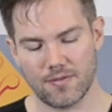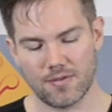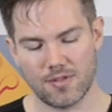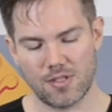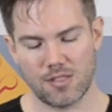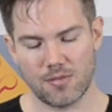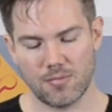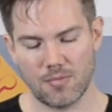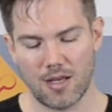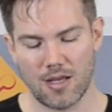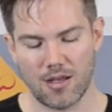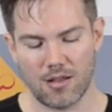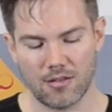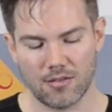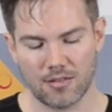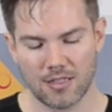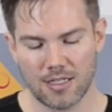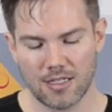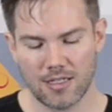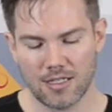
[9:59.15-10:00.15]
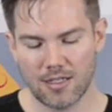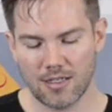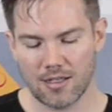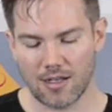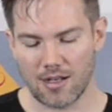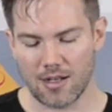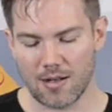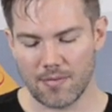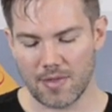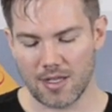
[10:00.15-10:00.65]
smell
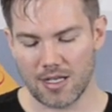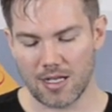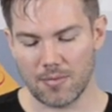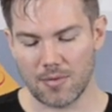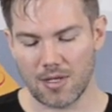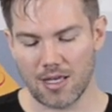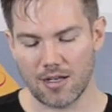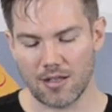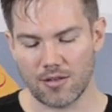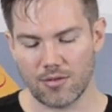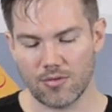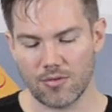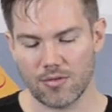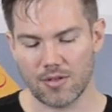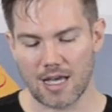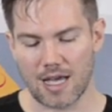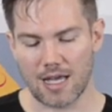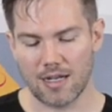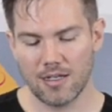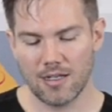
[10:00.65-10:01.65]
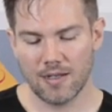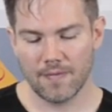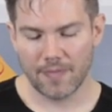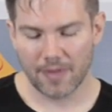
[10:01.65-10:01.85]
that I'm getting through that.